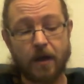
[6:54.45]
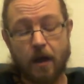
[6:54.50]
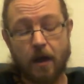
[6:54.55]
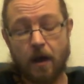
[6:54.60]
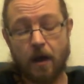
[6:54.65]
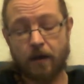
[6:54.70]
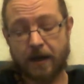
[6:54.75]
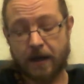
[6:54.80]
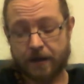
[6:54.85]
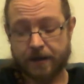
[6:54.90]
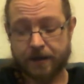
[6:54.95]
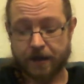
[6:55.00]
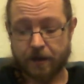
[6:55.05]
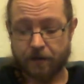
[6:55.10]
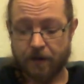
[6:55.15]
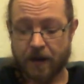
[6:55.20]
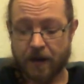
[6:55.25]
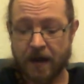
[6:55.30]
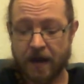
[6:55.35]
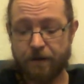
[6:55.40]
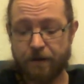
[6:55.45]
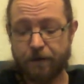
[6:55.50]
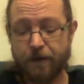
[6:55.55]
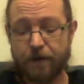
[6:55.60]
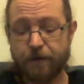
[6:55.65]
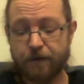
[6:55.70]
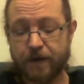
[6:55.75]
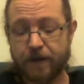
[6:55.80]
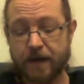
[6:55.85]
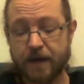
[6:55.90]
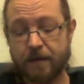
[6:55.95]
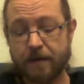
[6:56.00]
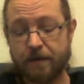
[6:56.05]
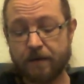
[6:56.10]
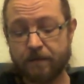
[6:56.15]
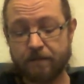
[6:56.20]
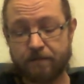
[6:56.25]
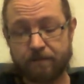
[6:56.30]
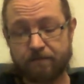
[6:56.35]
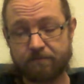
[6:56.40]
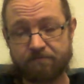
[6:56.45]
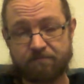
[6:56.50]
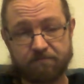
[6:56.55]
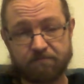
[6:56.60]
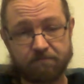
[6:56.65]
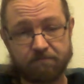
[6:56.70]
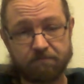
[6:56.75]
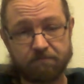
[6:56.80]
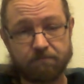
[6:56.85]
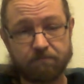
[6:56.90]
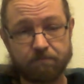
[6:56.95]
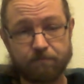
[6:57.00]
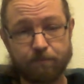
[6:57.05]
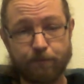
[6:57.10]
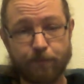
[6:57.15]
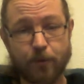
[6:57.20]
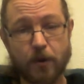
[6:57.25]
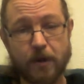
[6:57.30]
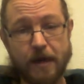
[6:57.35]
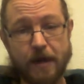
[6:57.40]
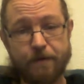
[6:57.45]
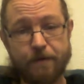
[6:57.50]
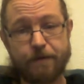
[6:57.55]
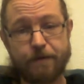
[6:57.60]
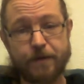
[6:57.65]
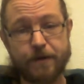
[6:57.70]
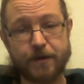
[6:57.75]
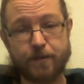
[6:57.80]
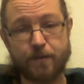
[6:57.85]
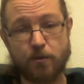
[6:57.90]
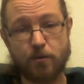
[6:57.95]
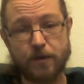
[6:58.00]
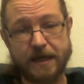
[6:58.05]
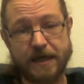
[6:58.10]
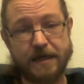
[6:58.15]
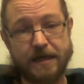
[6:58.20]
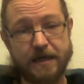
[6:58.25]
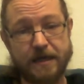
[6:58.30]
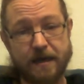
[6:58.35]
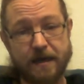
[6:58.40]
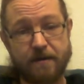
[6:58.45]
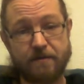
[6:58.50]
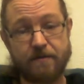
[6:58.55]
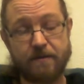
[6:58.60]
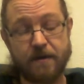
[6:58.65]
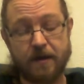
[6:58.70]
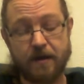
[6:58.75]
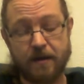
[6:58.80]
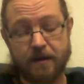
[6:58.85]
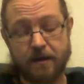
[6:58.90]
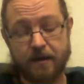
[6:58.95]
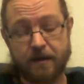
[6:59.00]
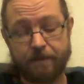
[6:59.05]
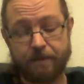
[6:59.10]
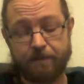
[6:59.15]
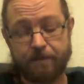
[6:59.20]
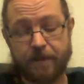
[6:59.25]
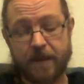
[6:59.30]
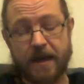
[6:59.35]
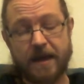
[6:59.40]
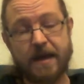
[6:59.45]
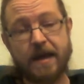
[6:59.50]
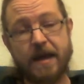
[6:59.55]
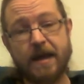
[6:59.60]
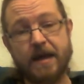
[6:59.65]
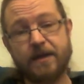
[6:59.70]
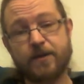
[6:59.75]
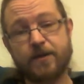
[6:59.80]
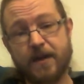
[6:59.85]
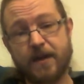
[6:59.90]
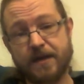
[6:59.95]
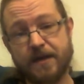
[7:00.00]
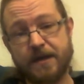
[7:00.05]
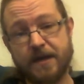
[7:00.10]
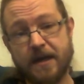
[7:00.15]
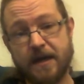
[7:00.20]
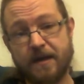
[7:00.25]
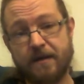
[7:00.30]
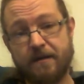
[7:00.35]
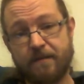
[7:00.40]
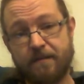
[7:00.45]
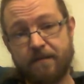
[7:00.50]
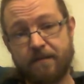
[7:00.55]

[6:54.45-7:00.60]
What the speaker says: Okay, so A15, brilliant for small detail. A28,